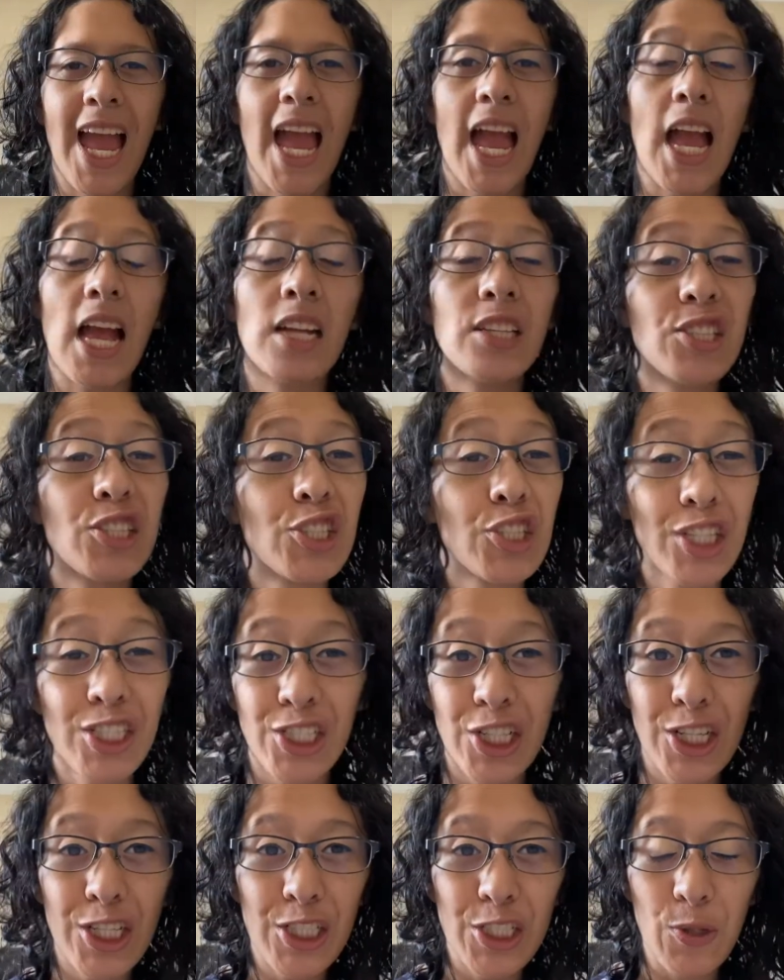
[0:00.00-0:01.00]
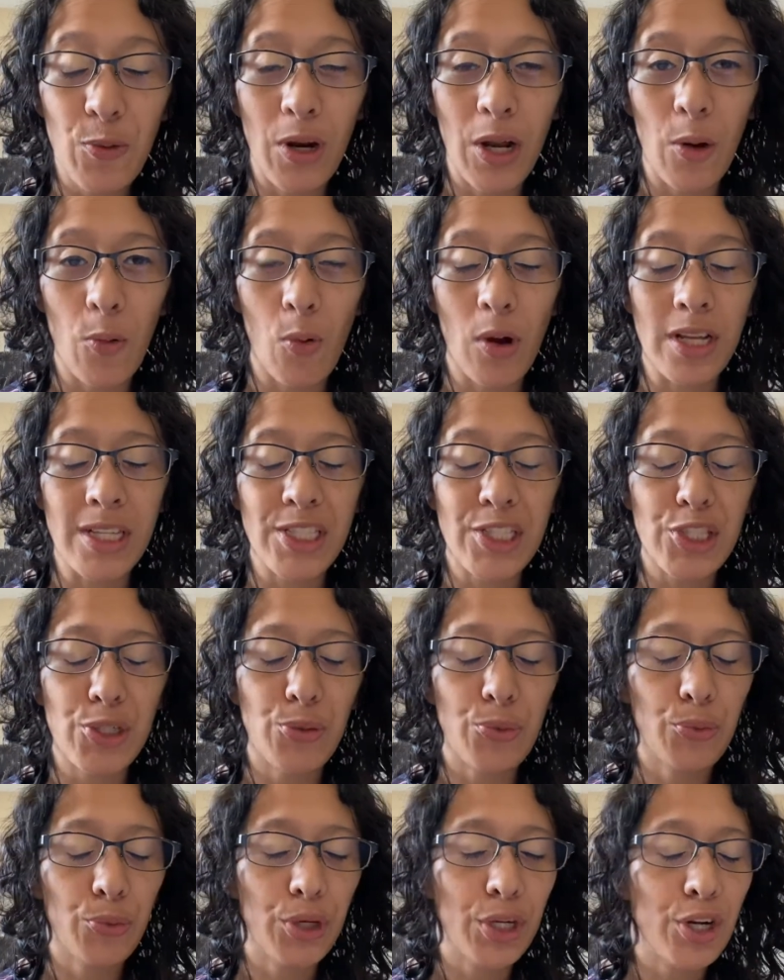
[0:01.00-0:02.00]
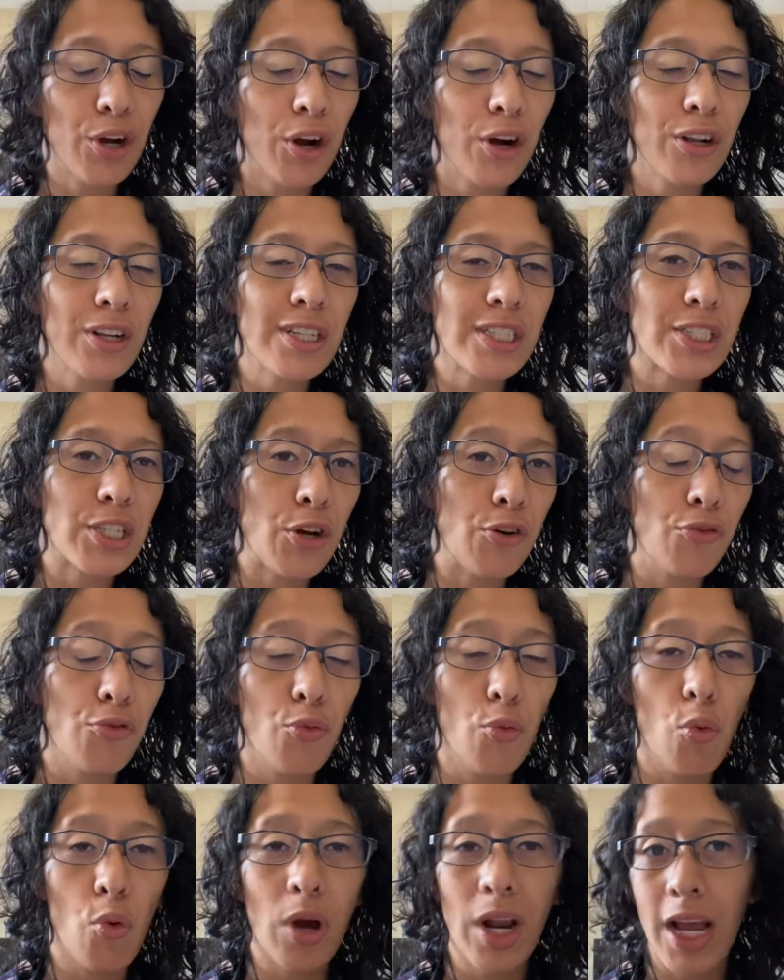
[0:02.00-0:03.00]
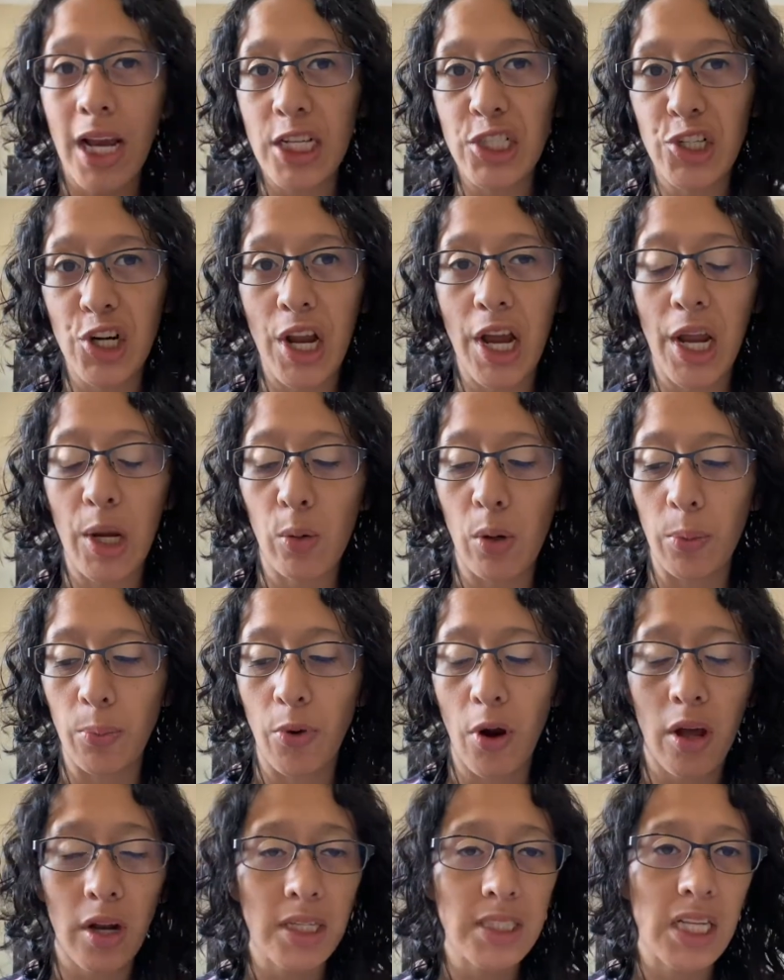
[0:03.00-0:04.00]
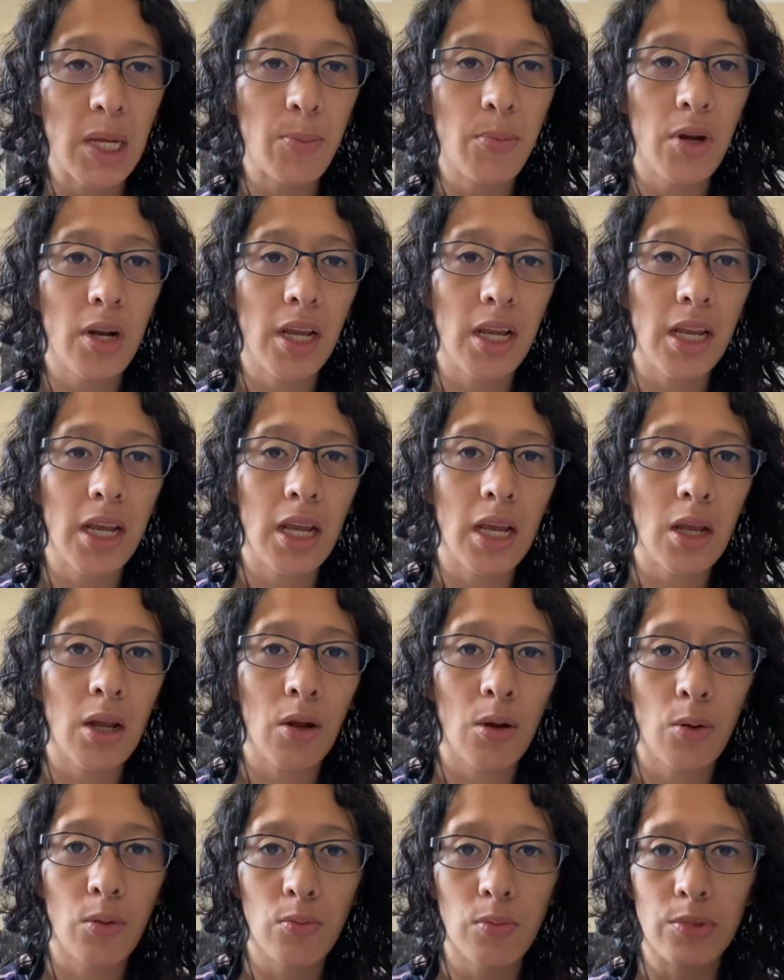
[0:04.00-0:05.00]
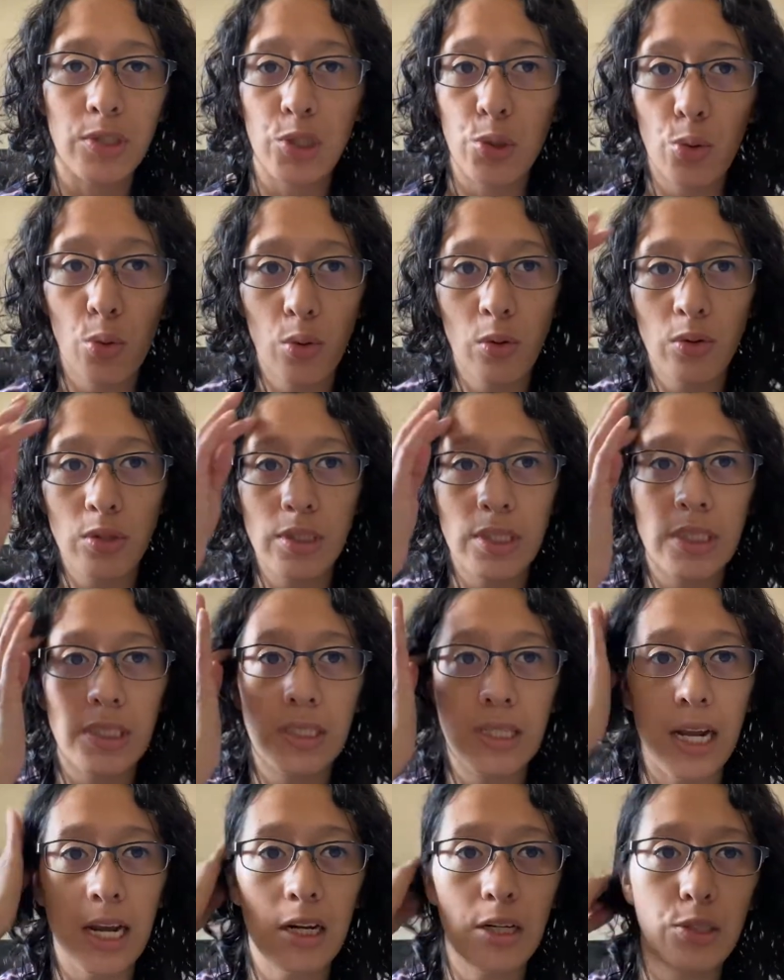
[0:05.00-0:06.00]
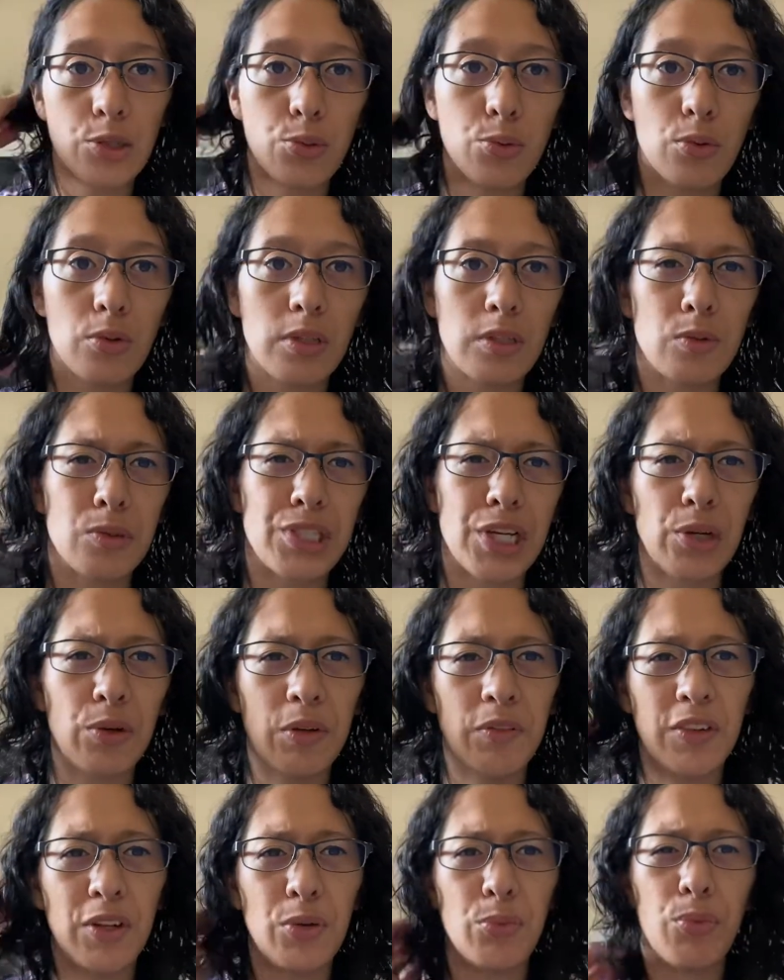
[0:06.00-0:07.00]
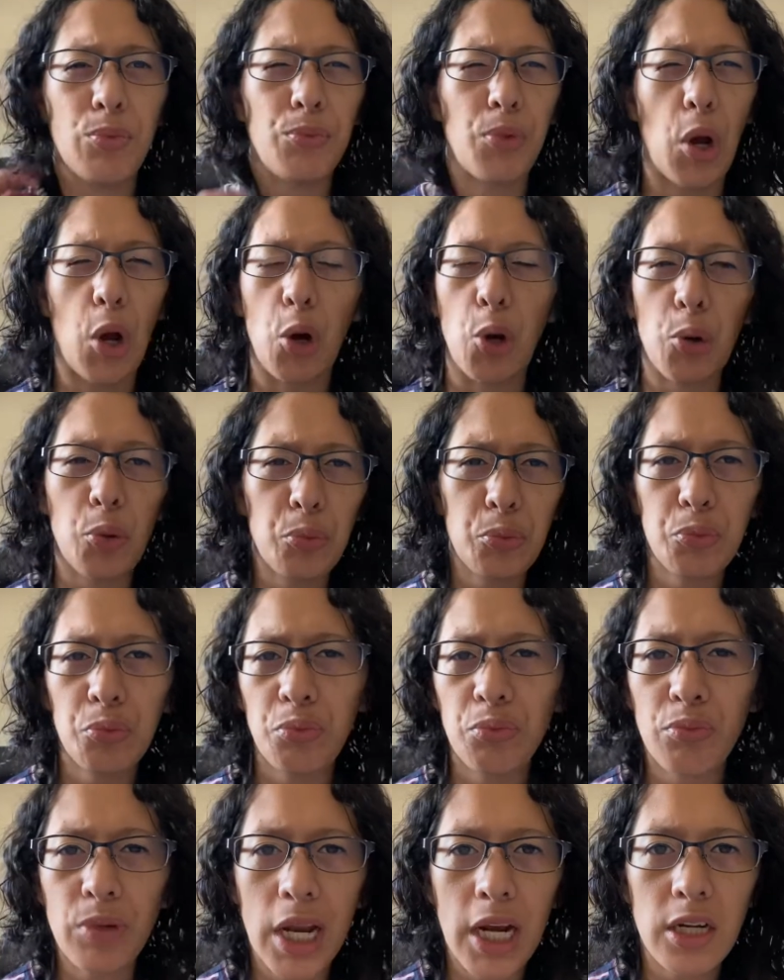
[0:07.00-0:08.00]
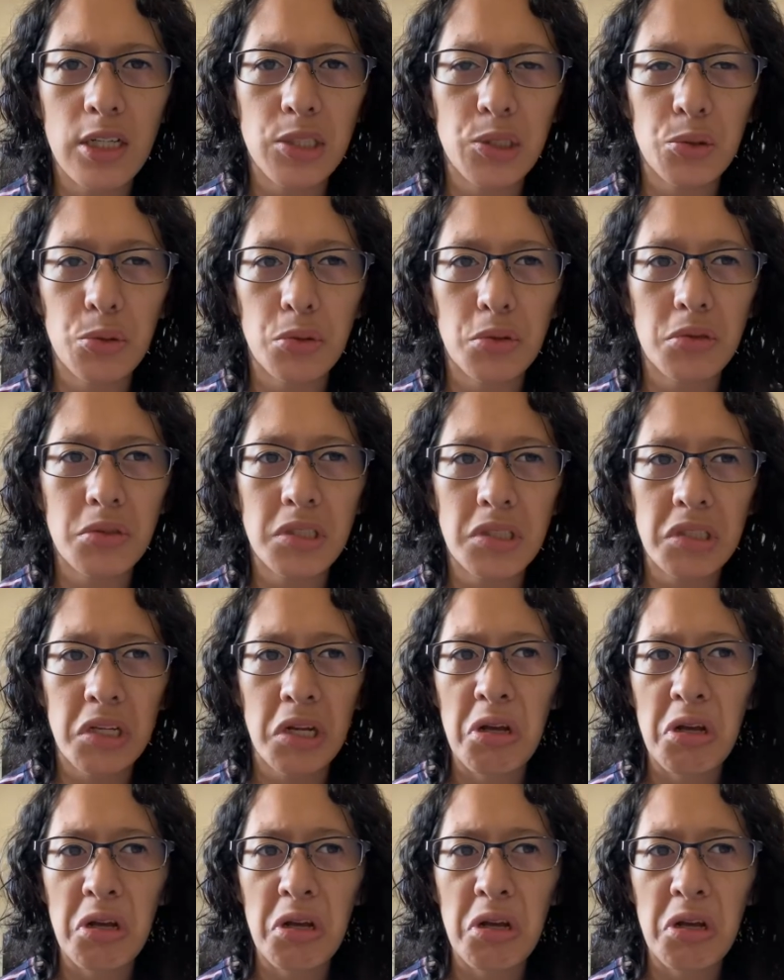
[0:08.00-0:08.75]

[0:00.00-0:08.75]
It's just gonna do what it wants, regardless of what I try, what products I put in it, tools, hair tools, which I don't even own hair tools.